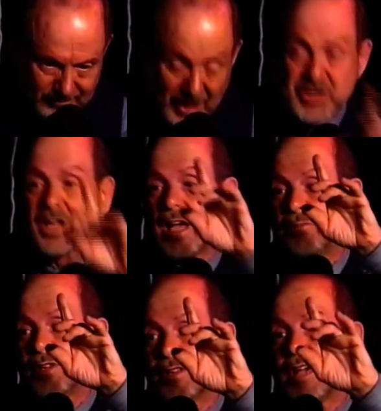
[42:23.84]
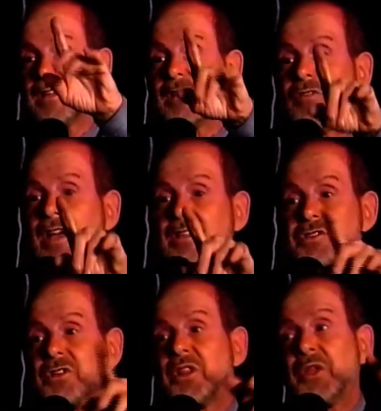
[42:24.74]
And she kept taking advantage
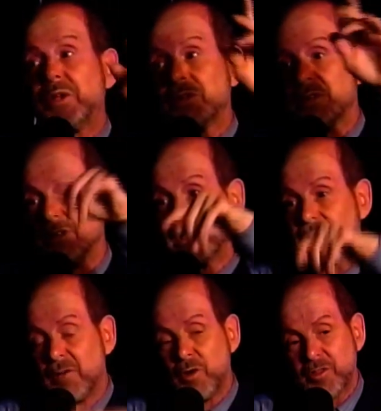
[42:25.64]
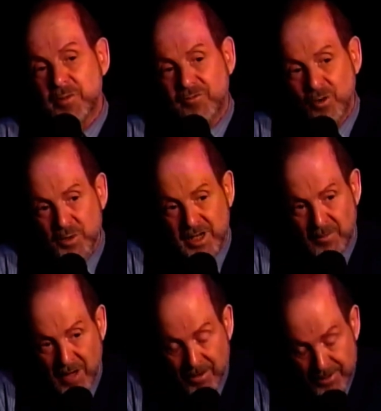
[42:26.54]
until a month before we got
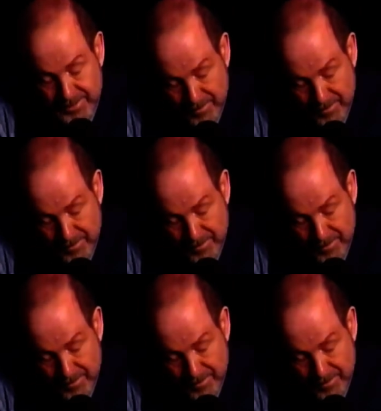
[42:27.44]
married.